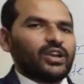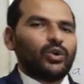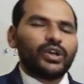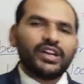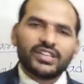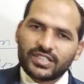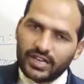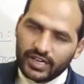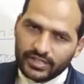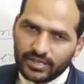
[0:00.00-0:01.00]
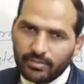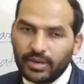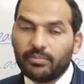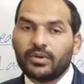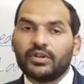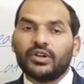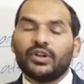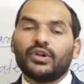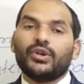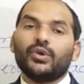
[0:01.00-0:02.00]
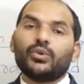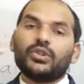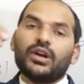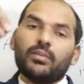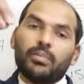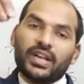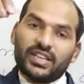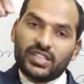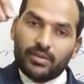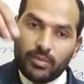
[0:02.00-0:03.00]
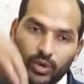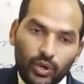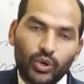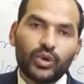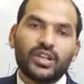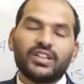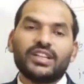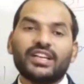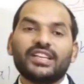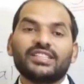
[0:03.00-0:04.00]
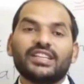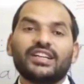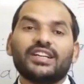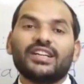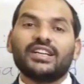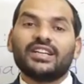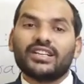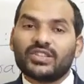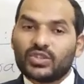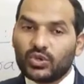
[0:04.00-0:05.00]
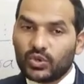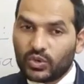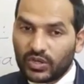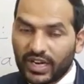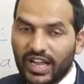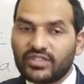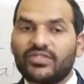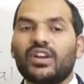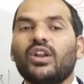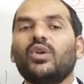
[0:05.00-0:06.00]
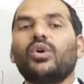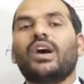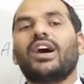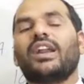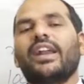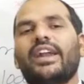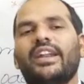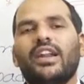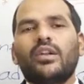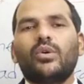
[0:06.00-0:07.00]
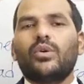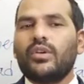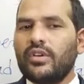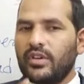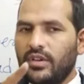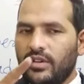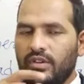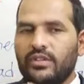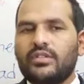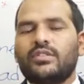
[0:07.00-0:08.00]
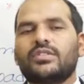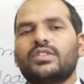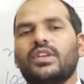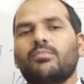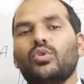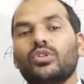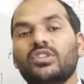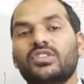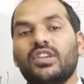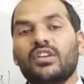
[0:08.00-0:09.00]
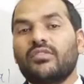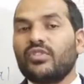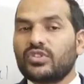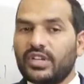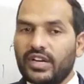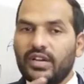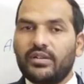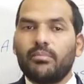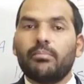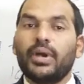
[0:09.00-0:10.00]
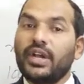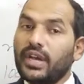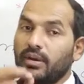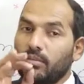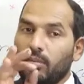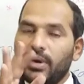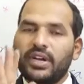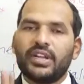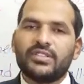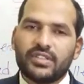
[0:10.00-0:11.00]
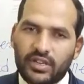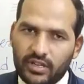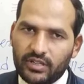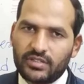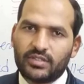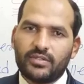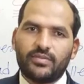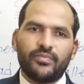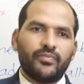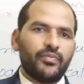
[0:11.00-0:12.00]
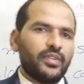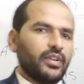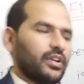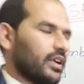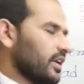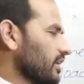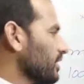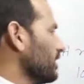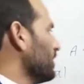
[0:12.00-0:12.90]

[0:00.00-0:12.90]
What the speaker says: load, it is called as the beam. Due to the application of load, that is transfer load or lateral load, say both shear force and bending moment is occurs. Right,